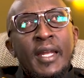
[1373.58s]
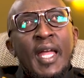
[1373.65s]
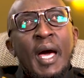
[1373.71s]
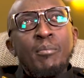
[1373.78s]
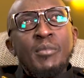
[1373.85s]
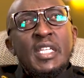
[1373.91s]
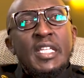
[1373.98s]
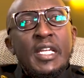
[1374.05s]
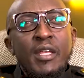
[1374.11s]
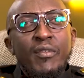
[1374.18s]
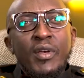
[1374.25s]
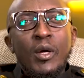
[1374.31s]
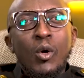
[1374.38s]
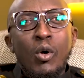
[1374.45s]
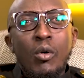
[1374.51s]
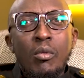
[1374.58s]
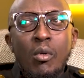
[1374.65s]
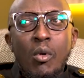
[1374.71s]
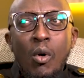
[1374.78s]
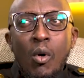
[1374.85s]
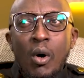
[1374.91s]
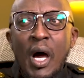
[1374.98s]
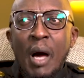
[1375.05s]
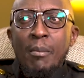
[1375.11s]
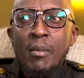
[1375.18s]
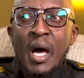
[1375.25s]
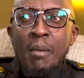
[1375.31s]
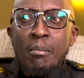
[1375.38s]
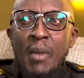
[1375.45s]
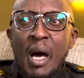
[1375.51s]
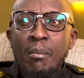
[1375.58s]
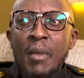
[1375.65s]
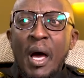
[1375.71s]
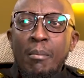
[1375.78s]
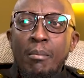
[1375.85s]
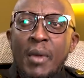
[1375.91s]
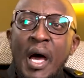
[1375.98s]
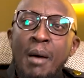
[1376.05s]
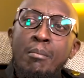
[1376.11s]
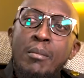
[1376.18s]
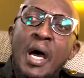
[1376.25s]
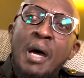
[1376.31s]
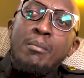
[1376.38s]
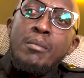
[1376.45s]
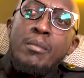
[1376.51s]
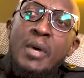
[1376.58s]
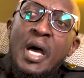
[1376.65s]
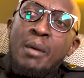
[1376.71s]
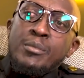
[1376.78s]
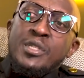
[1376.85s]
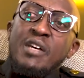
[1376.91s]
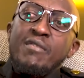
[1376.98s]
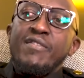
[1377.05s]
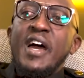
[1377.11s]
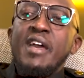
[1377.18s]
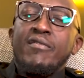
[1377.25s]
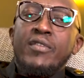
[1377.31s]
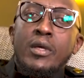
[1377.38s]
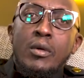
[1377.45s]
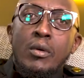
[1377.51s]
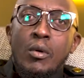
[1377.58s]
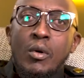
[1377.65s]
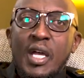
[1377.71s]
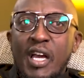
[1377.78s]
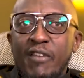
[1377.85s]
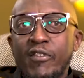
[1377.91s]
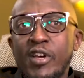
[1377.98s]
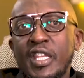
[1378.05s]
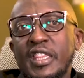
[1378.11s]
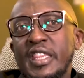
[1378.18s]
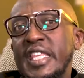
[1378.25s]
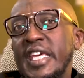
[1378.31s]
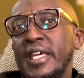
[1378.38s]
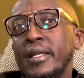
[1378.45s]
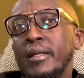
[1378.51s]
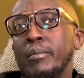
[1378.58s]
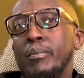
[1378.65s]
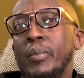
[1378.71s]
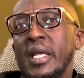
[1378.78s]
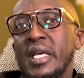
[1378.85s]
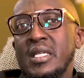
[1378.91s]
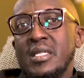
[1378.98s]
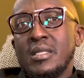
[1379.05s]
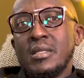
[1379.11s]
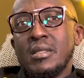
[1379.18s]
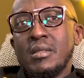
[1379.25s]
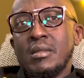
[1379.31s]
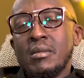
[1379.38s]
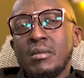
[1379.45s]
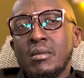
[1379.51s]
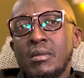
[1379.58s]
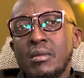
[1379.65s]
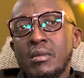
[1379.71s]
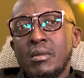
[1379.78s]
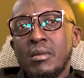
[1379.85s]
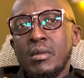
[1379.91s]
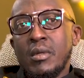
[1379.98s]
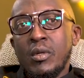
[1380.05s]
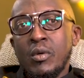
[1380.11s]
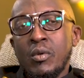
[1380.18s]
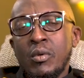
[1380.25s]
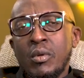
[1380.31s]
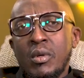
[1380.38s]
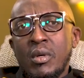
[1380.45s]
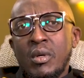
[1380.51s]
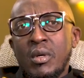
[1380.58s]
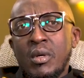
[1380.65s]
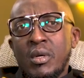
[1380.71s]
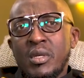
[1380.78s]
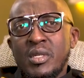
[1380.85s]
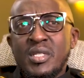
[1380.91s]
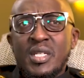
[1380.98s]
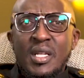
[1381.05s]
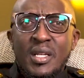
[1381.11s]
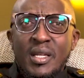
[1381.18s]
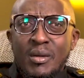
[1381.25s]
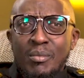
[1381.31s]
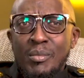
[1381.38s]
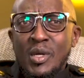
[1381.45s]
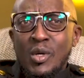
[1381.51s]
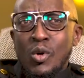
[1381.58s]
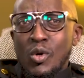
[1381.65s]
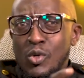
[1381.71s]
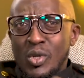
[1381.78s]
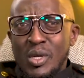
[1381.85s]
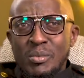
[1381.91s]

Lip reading: I'm just living. I'm surviving on a very thin place. You know, still being called to